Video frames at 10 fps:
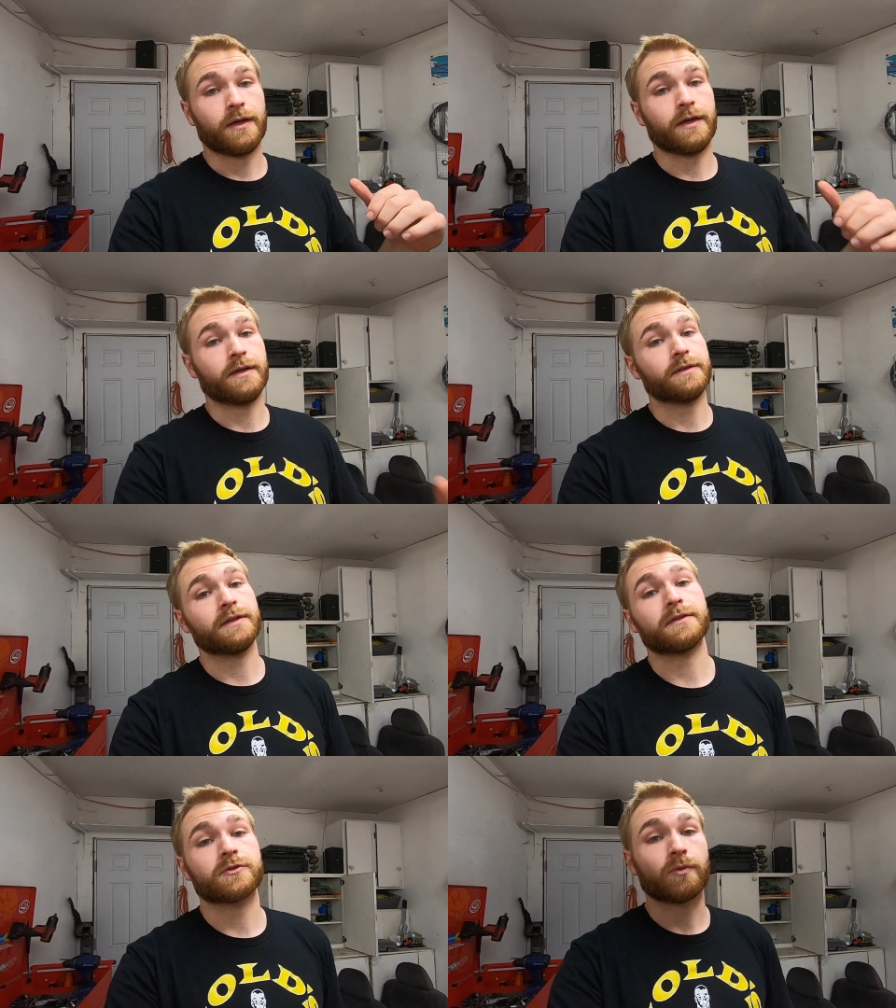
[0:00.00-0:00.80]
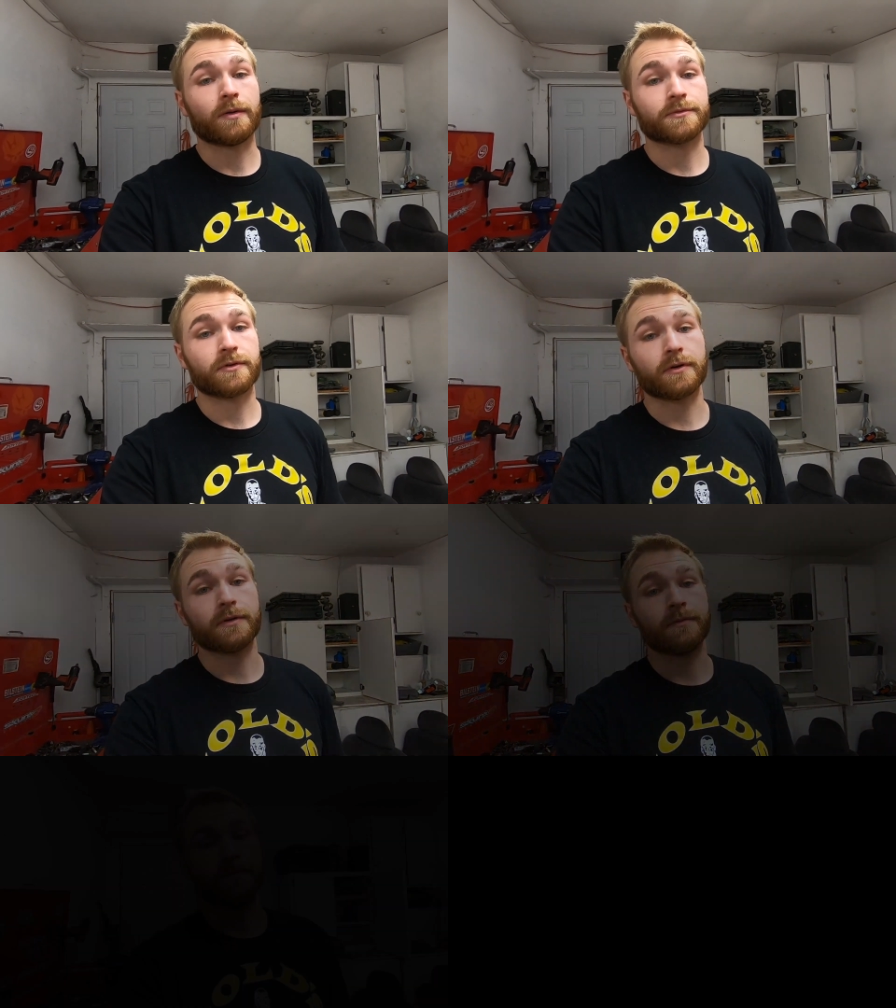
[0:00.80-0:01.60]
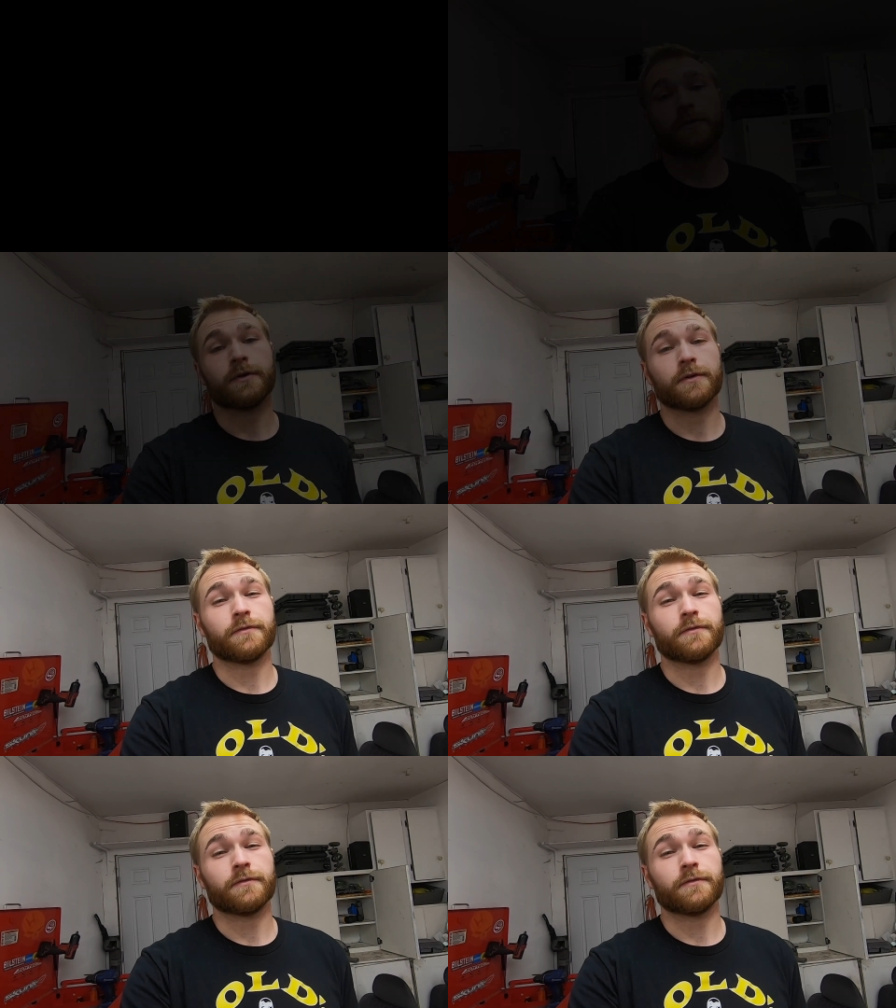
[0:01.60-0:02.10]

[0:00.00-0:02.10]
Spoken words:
and get the swap started. So earlier in the